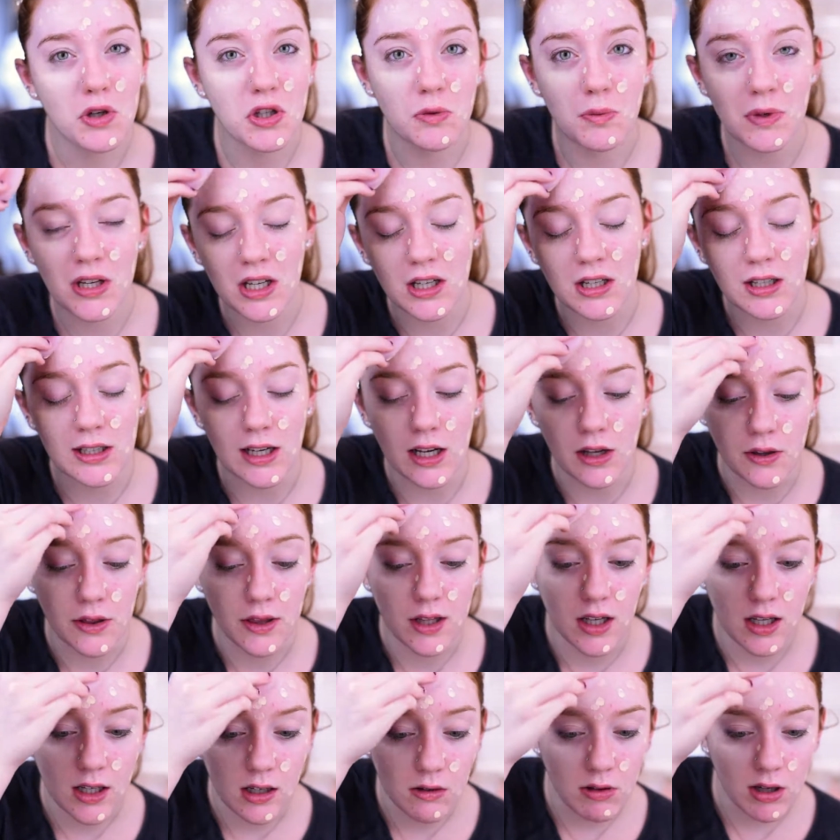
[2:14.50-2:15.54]
we should be eating
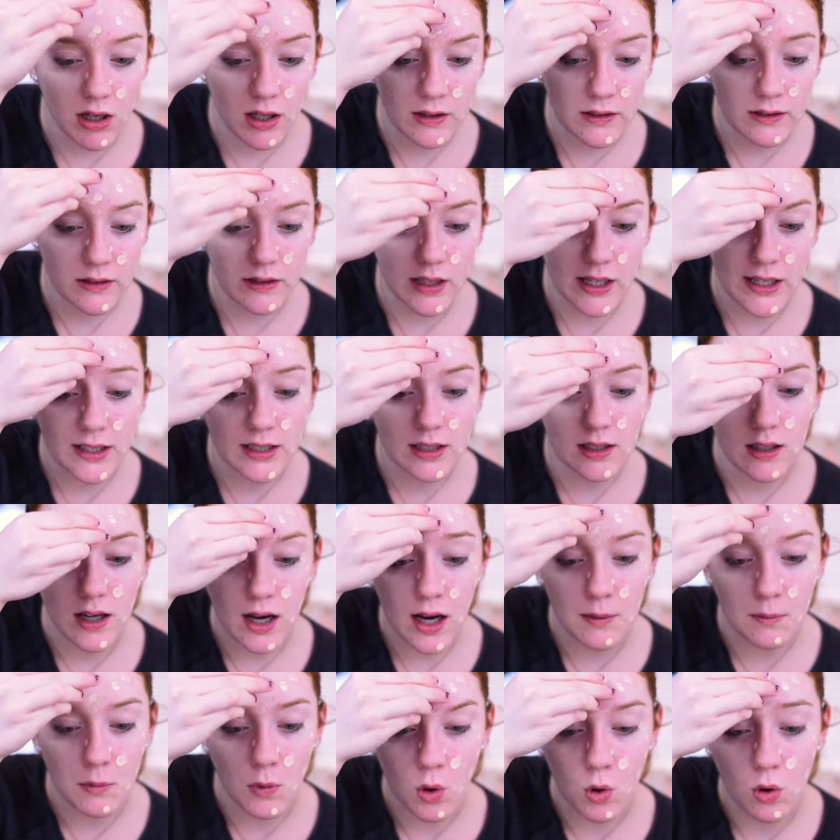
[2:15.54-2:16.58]
healthy anyways. Like, I'm